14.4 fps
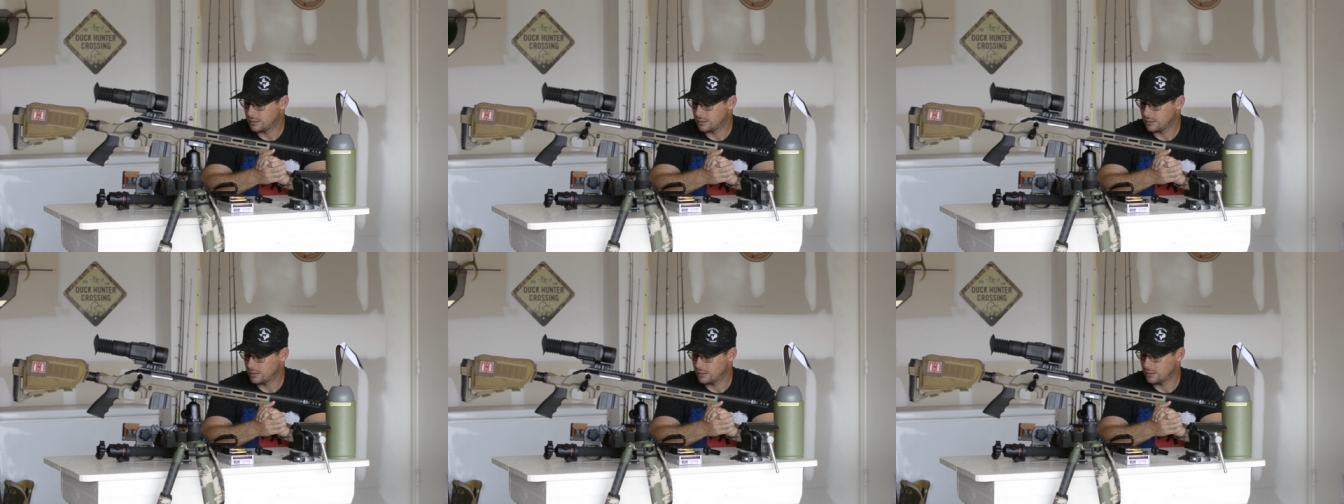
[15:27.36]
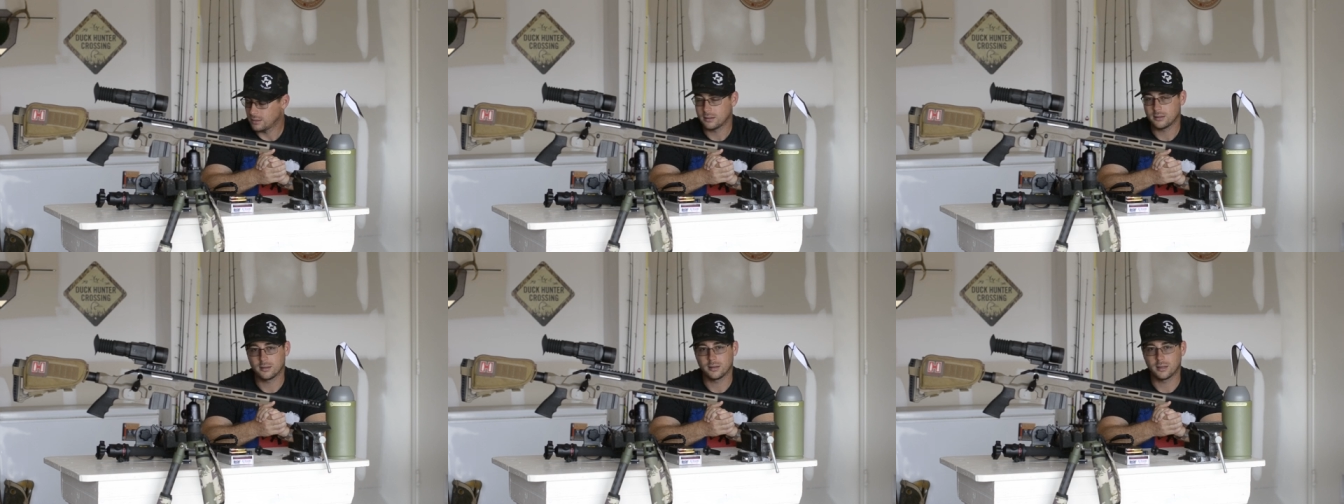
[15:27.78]
That's
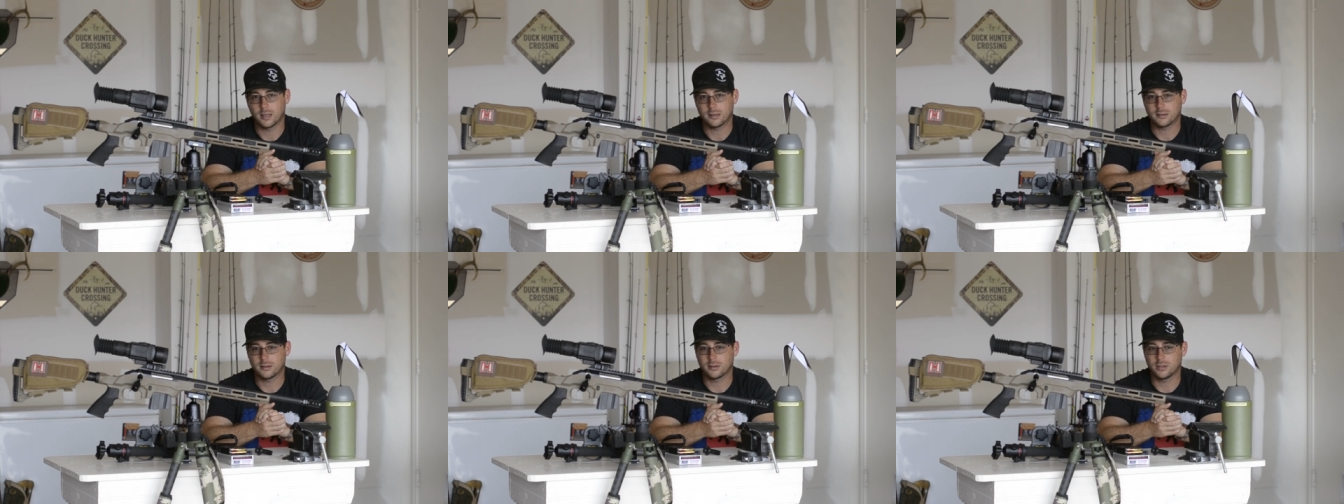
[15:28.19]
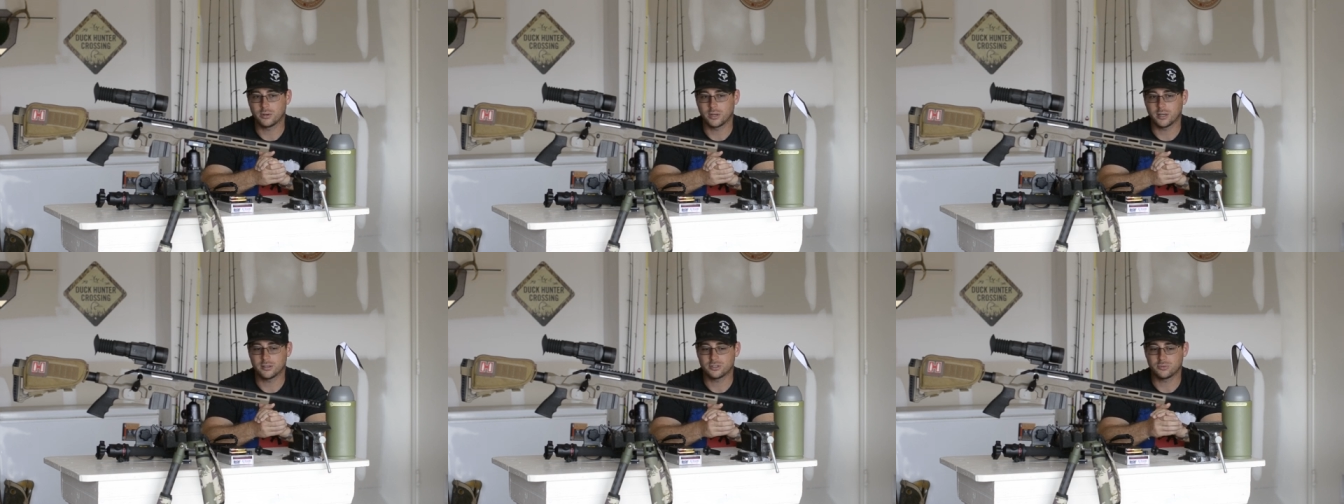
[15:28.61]
uh,
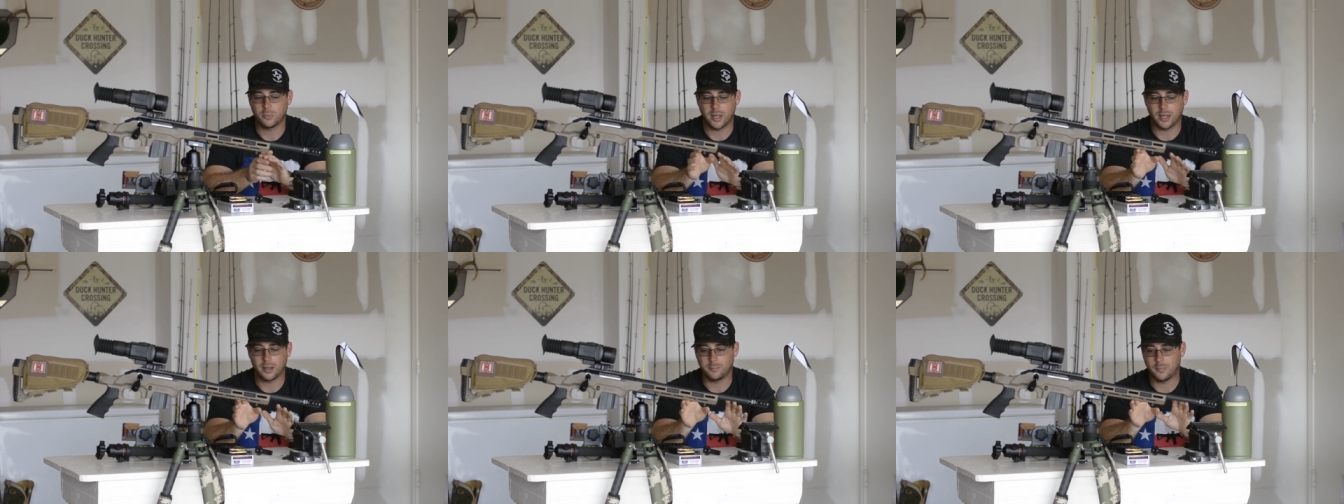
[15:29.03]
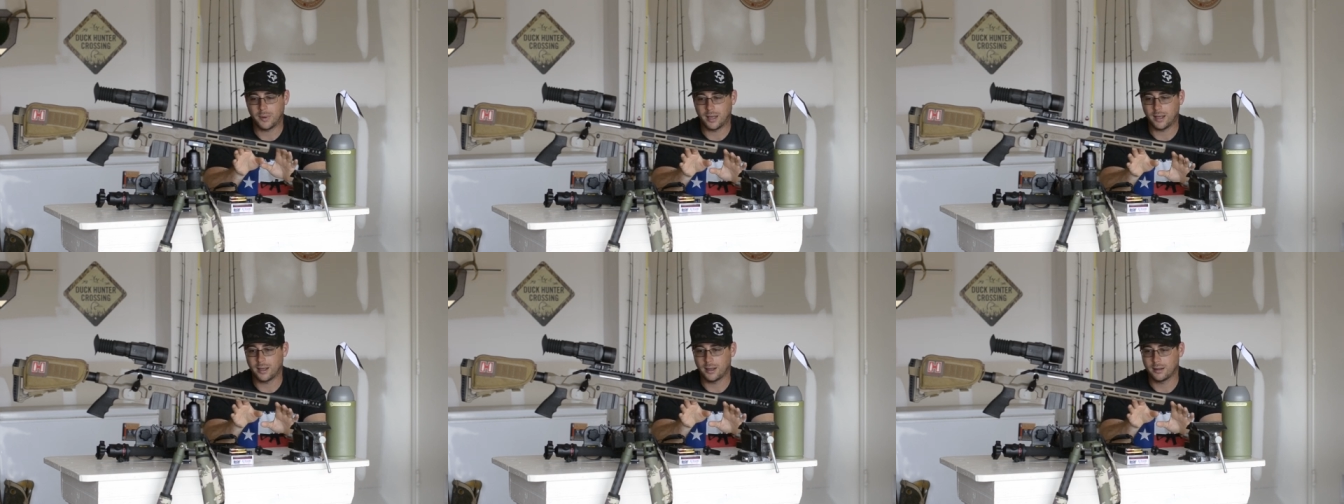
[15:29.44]
that's gonna do it here. This
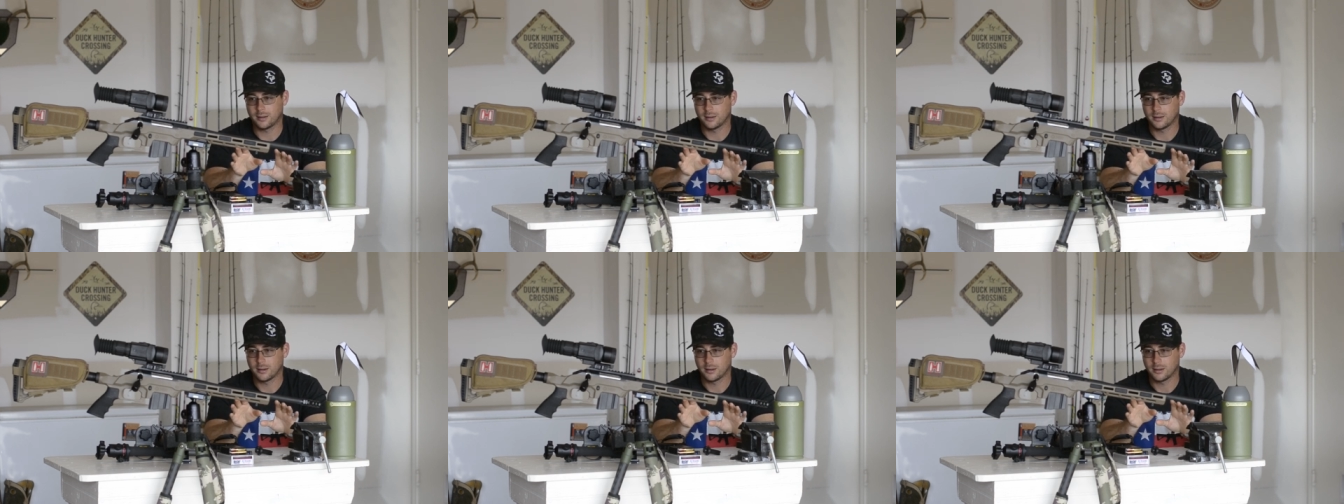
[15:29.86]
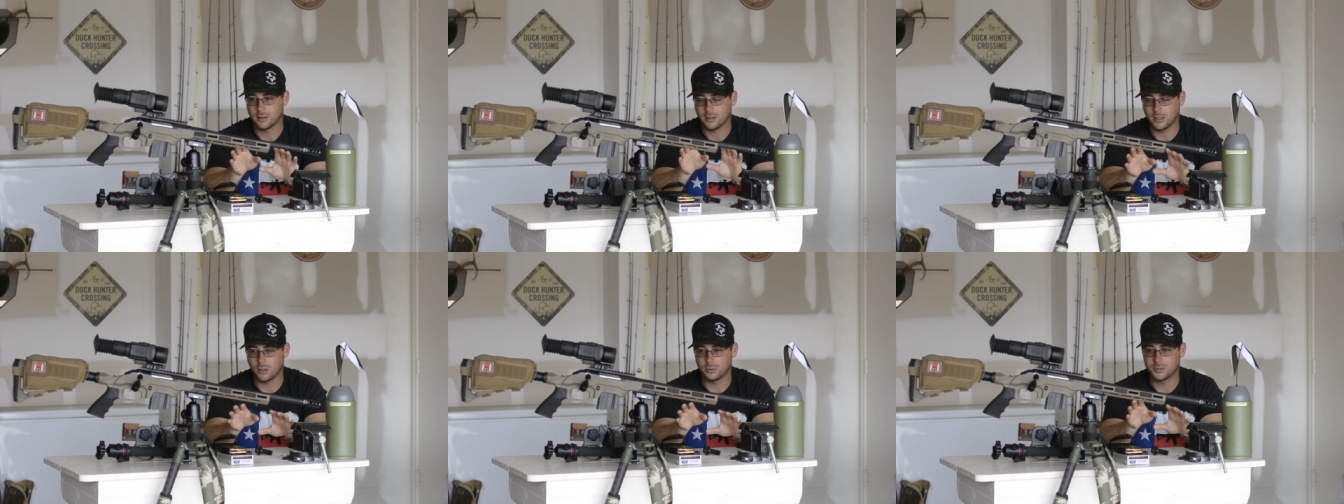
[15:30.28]
is my my
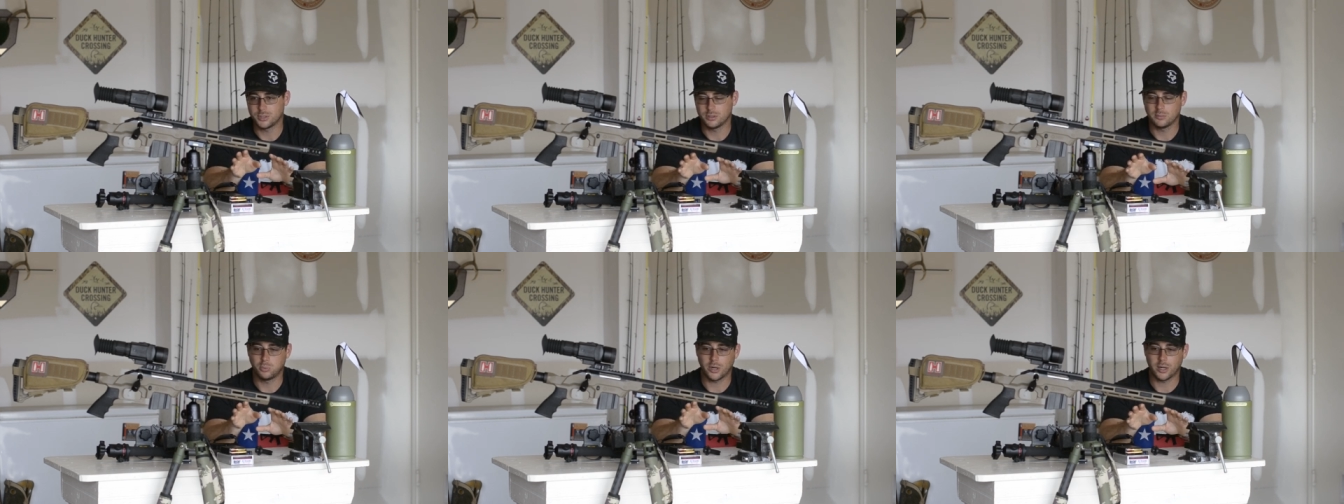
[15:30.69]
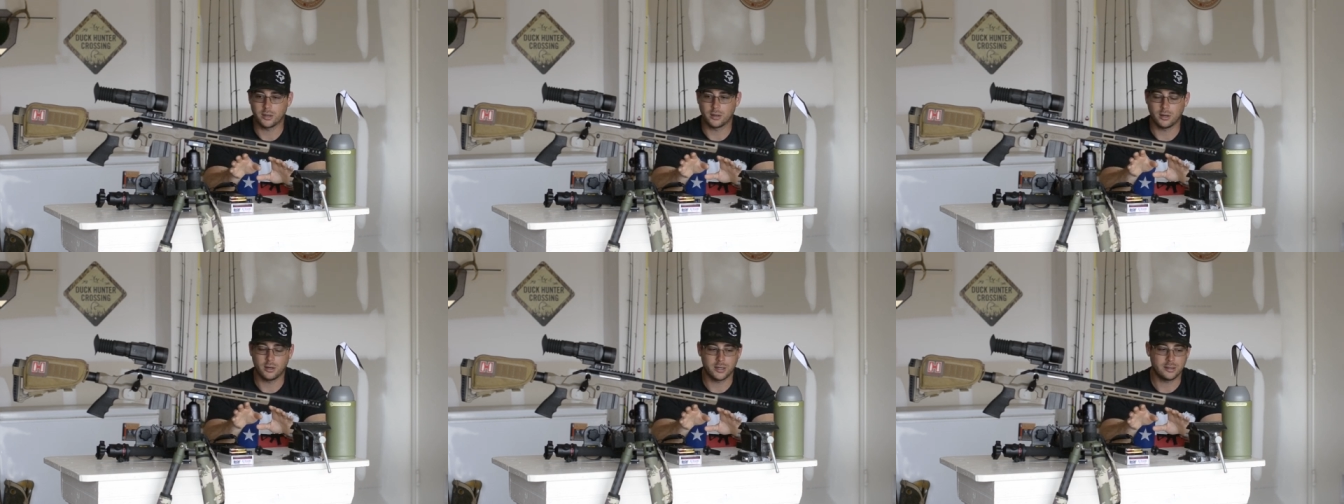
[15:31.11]

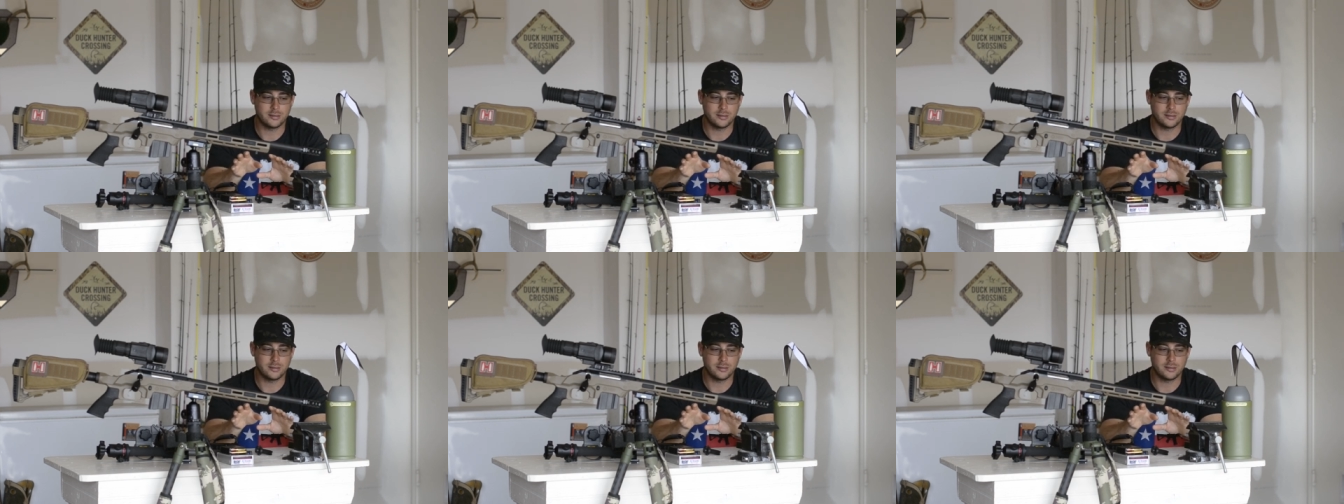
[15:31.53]
go-to